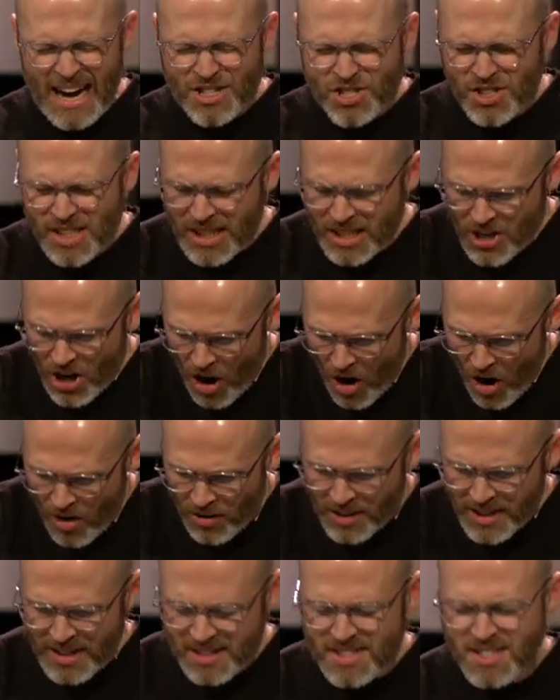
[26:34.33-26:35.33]
actually
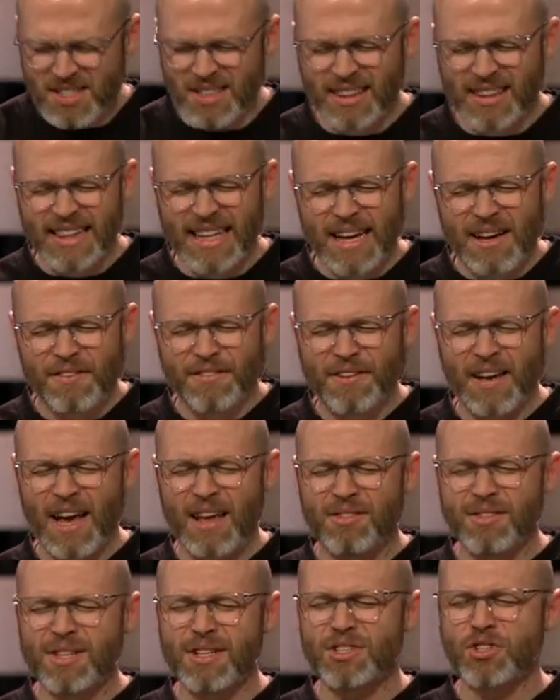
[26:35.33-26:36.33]
calling us to live
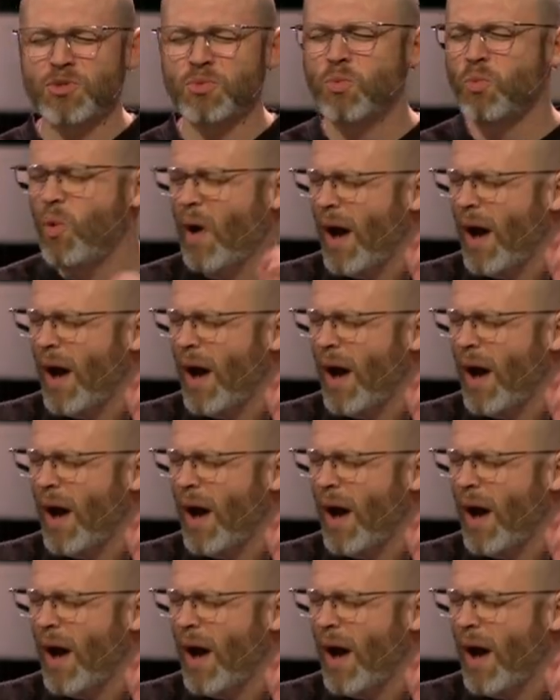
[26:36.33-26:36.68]
in this